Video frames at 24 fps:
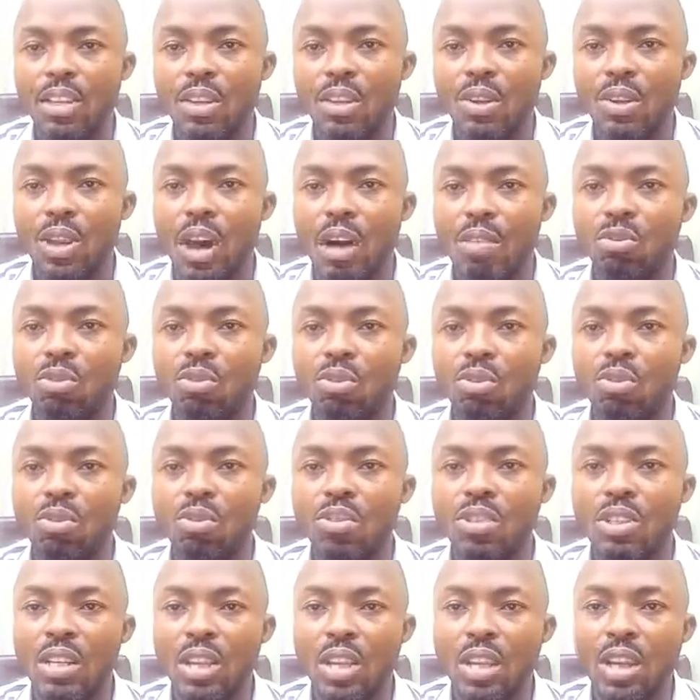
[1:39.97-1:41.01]
You have to
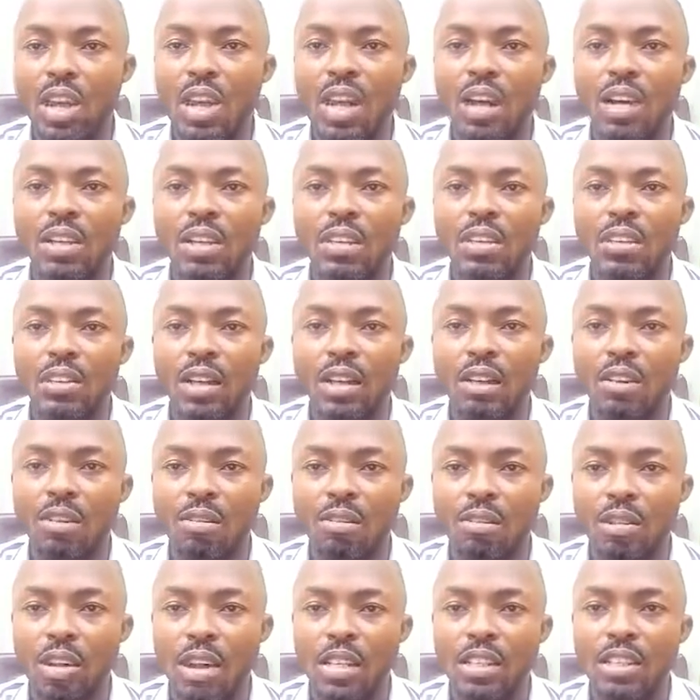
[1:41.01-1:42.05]
scale and
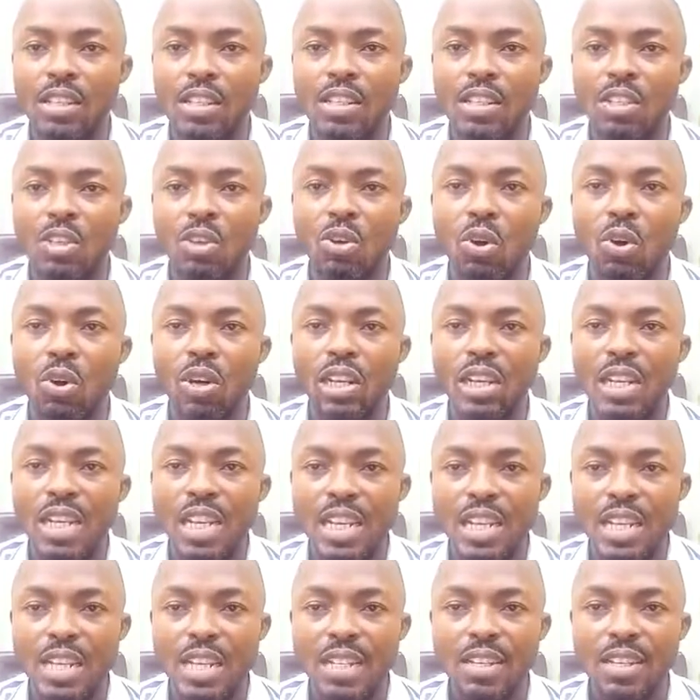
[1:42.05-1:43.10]
rate your
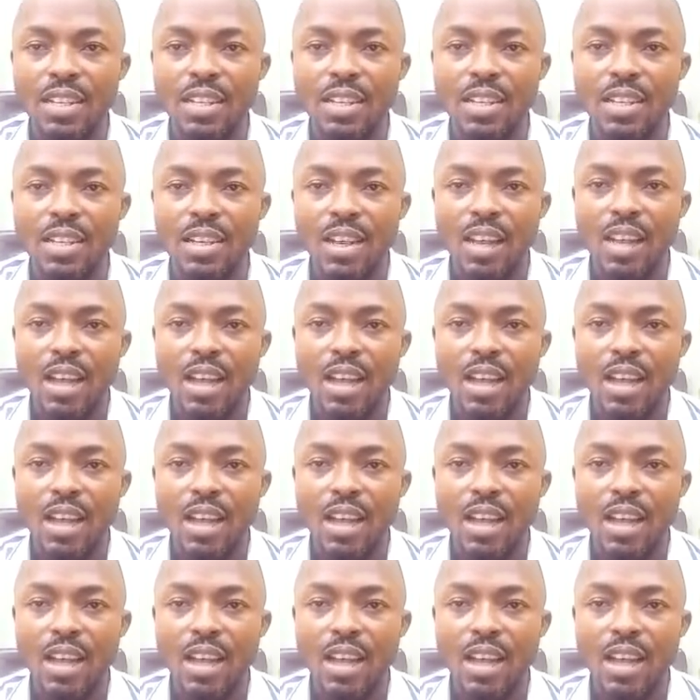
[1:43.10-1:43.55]
needs